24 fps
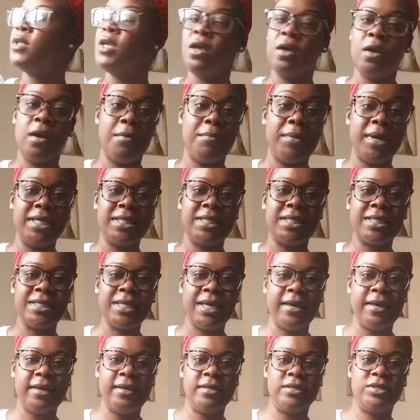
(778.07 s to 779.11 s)
my
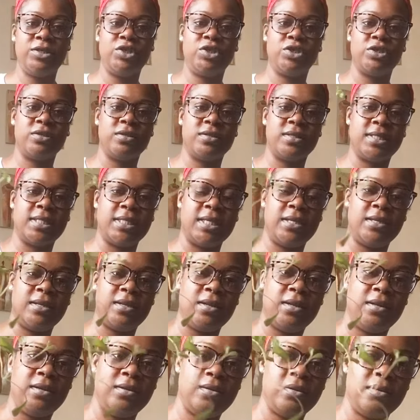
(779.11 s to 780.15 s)
sage
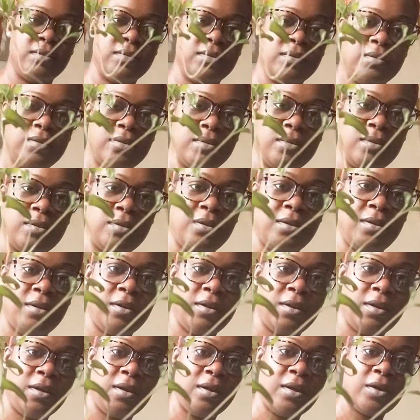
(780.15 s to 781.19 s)
seedling
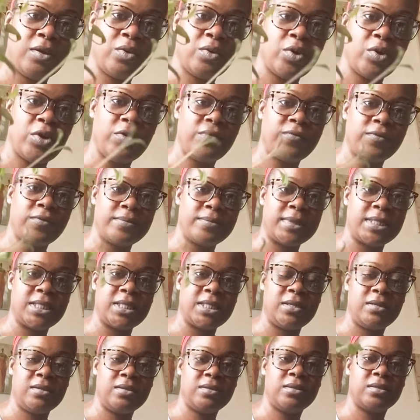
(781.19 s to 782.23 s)
grown from
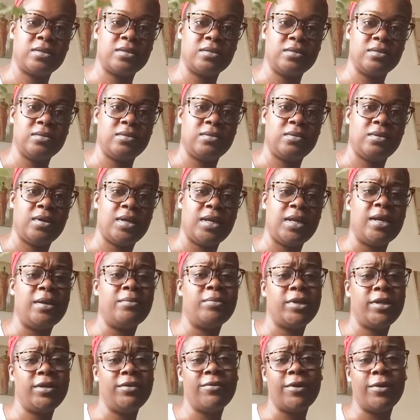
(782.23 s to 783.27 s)
seeds. And I
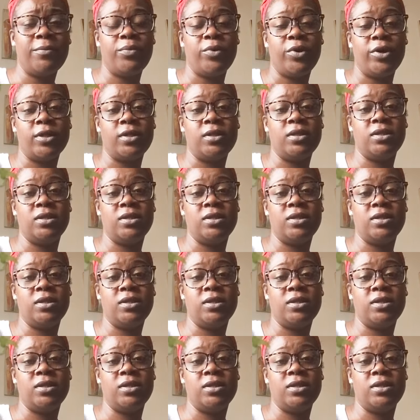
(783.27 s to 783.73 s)
believe I bought these